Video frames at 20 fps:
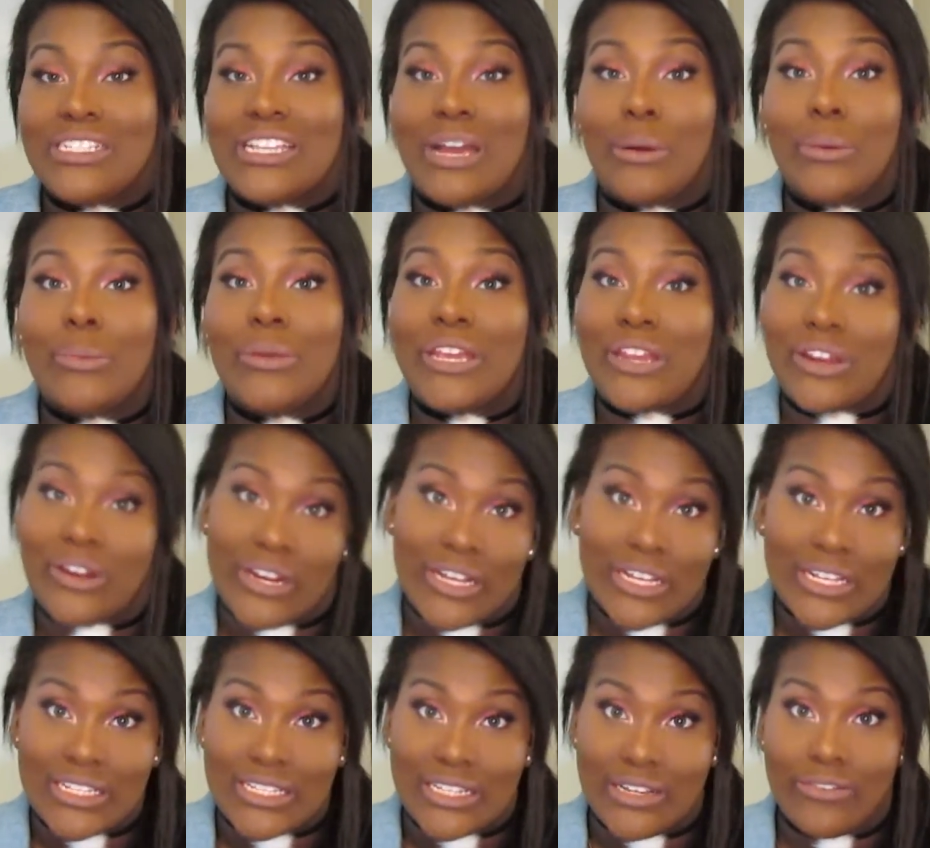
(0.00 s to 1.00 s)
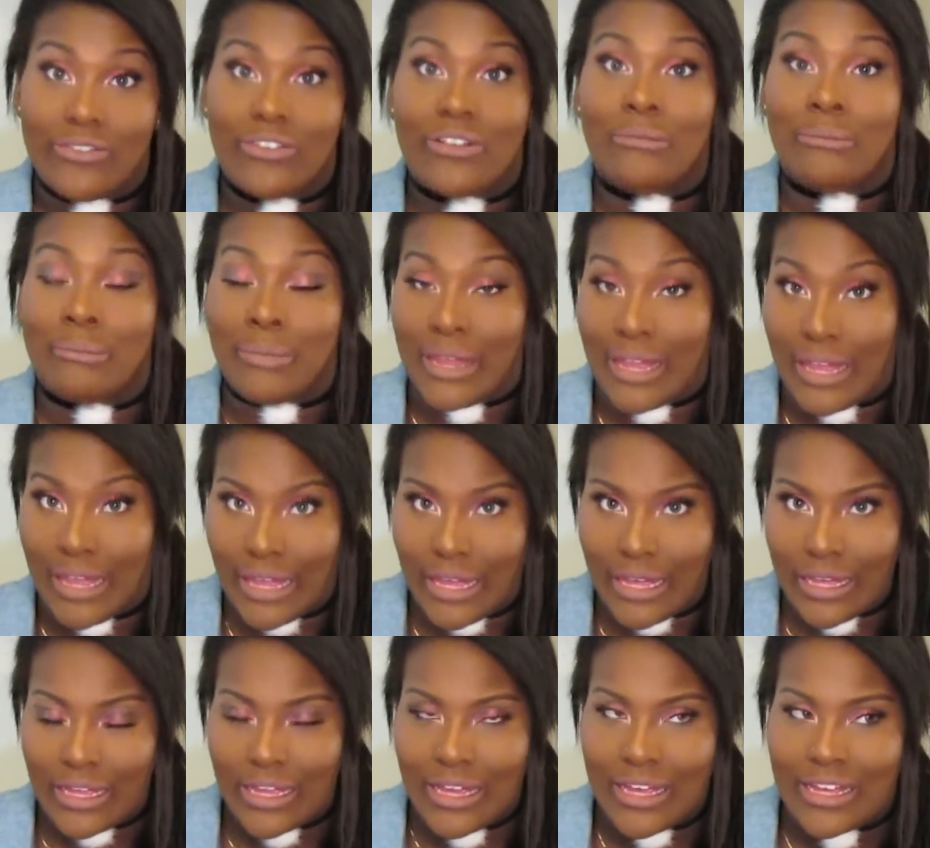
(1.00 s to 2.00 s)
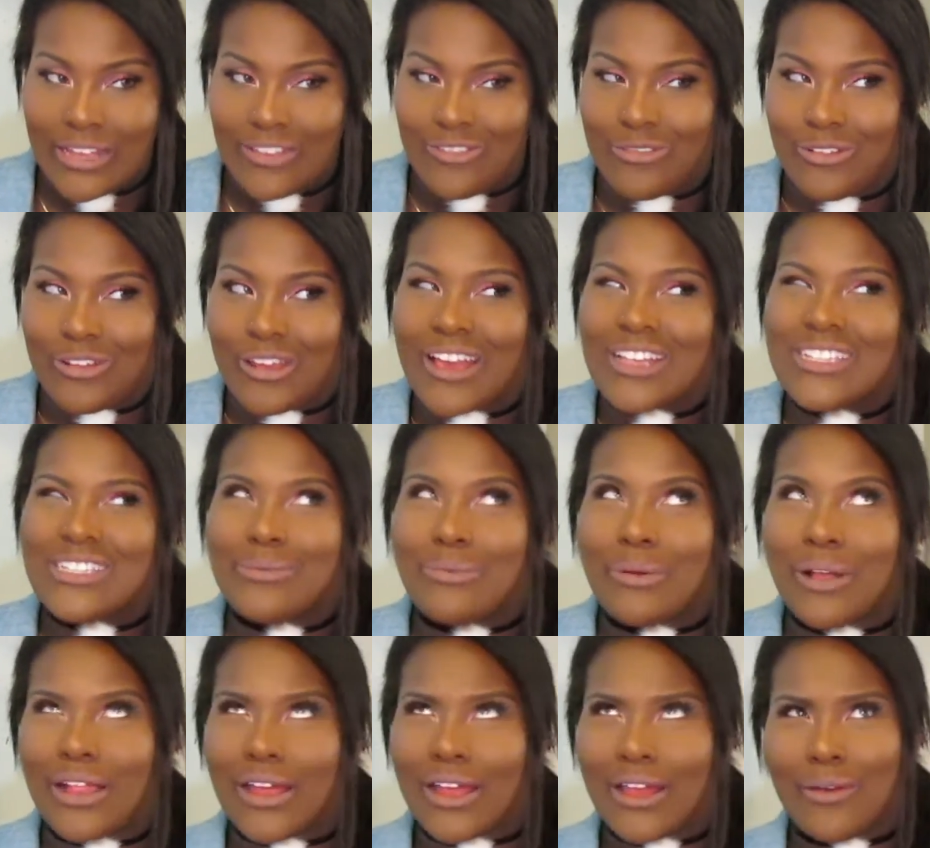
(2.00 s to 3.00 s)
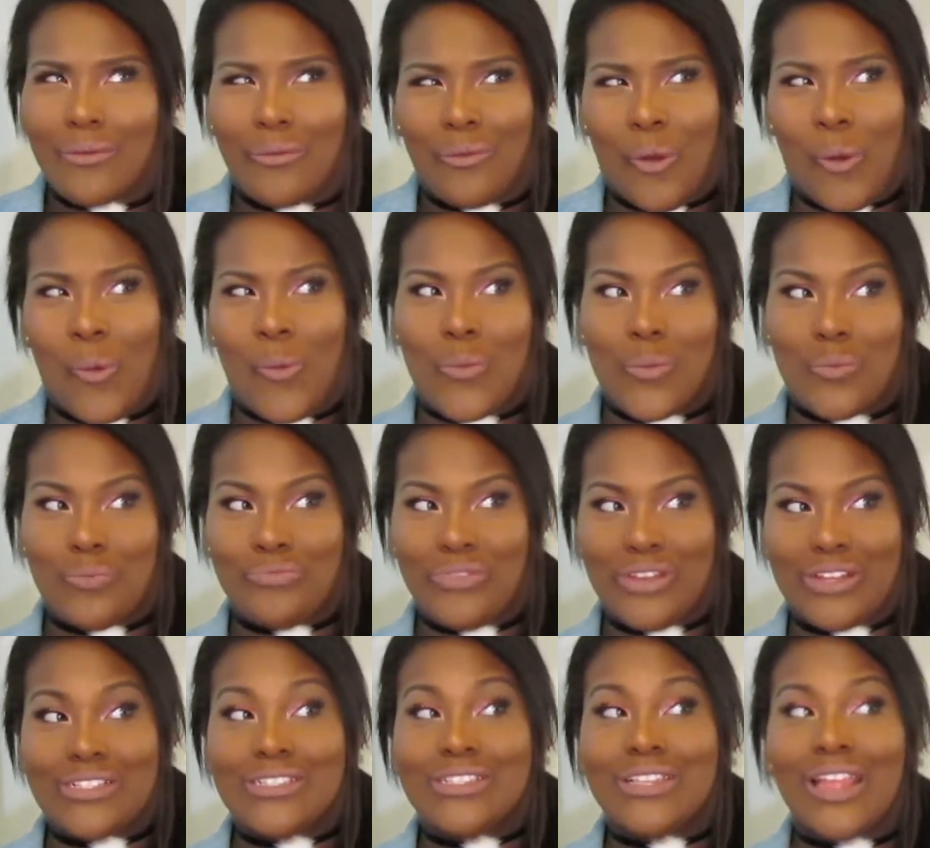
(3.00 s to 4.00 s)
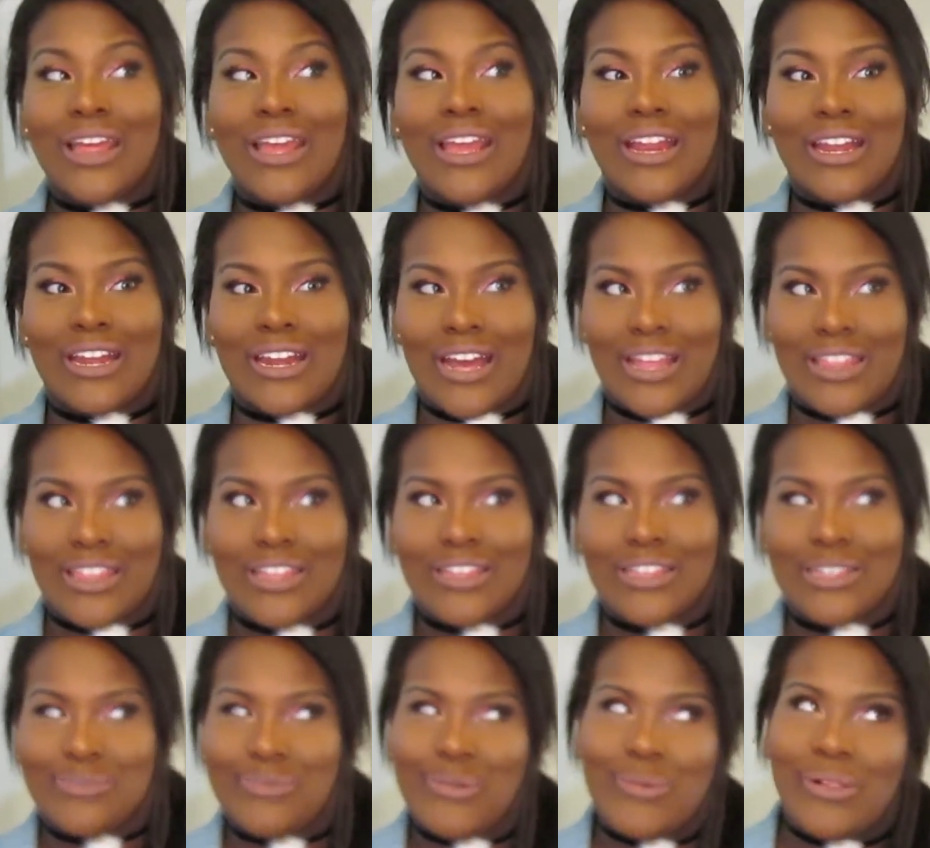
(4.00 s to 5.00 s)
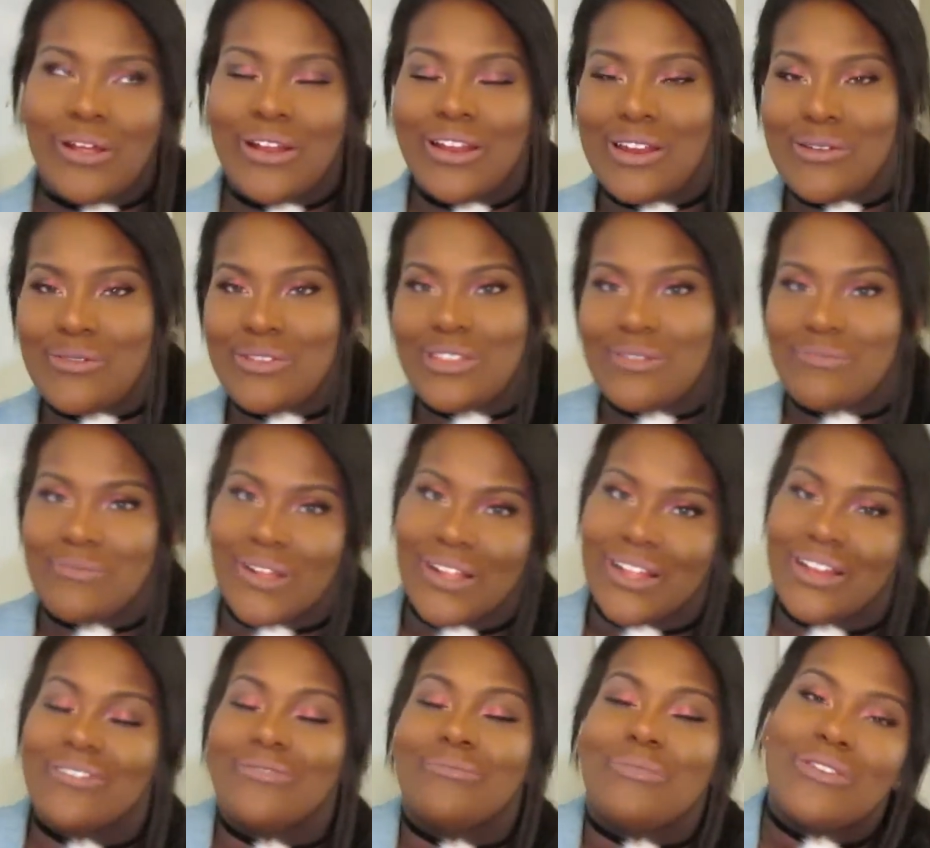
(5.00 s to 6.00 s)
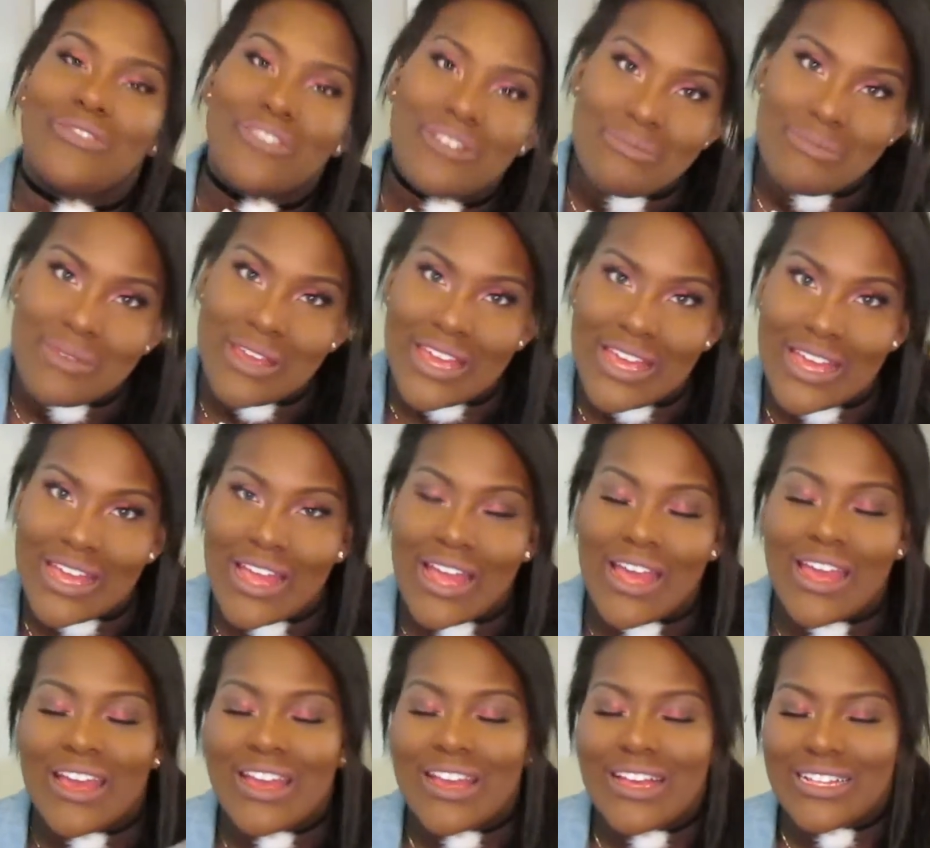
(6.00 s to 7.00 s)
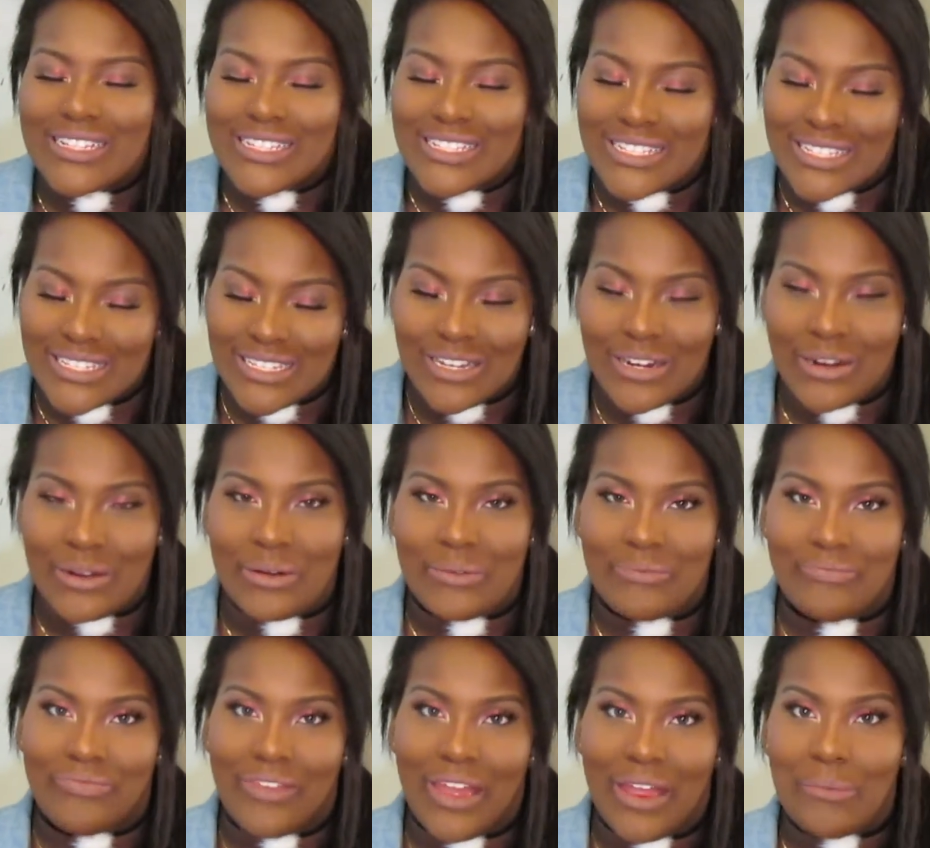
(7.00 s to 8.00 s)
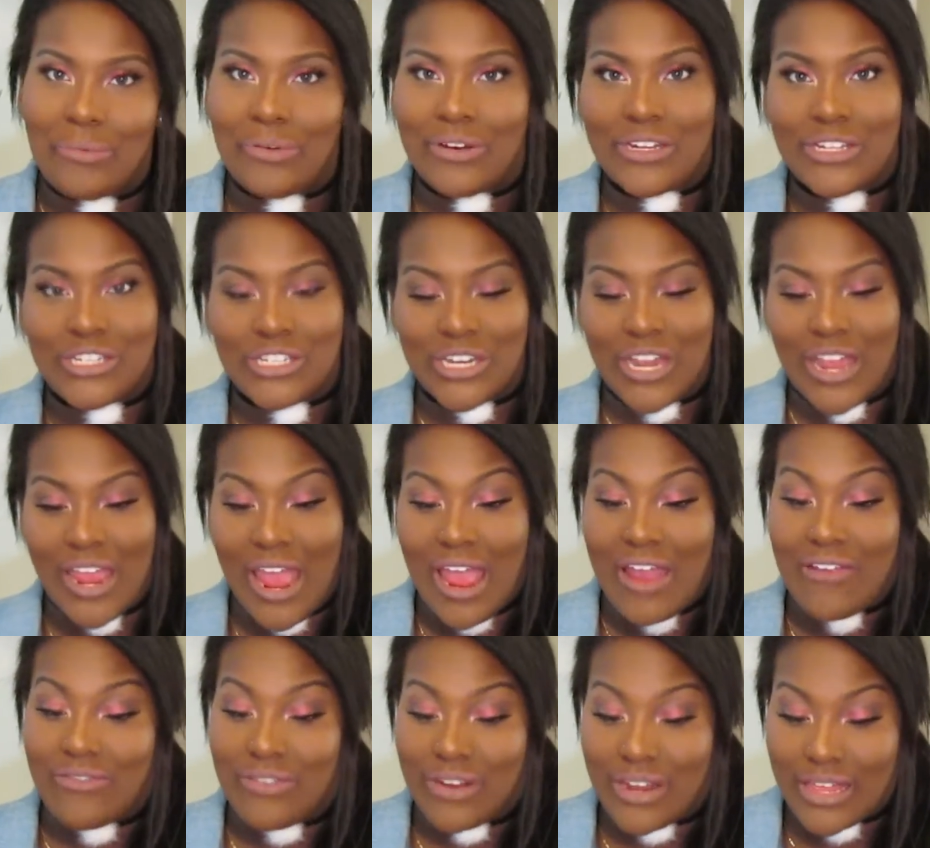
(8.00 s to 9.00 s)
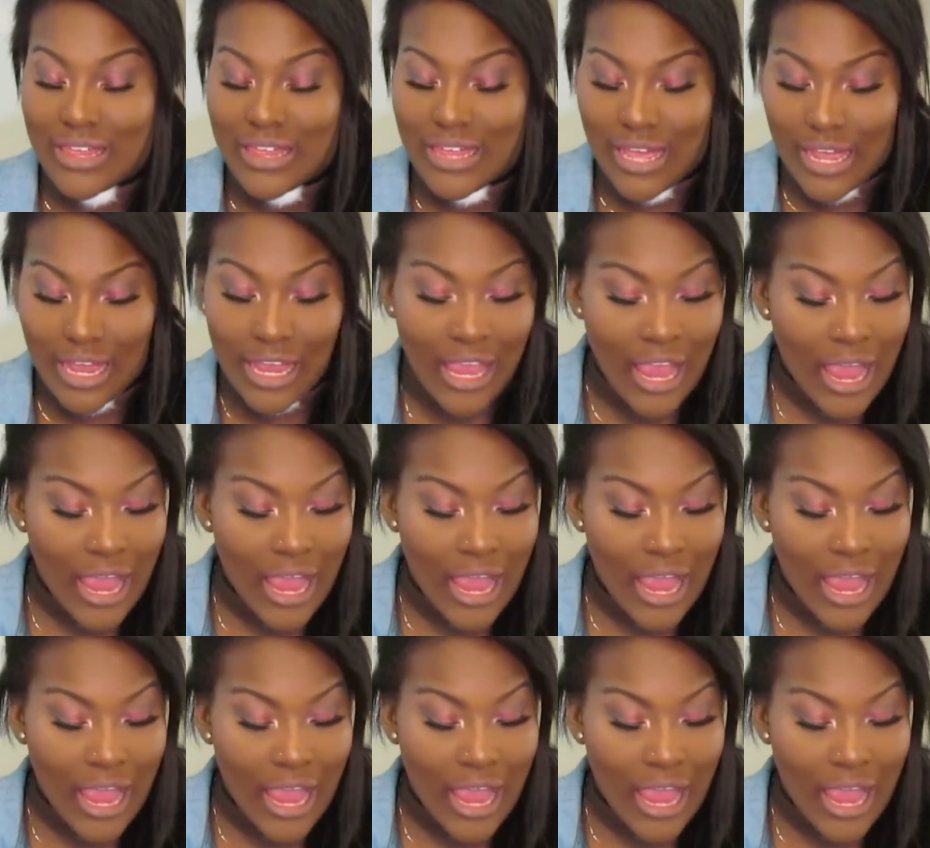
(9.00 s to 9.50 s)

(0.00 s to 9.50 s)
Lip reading: That would be crazy for me. For you guys, are probably, it's like nothing. There's people out here with 1 million. But for me, it's, you know, I appreciate everything.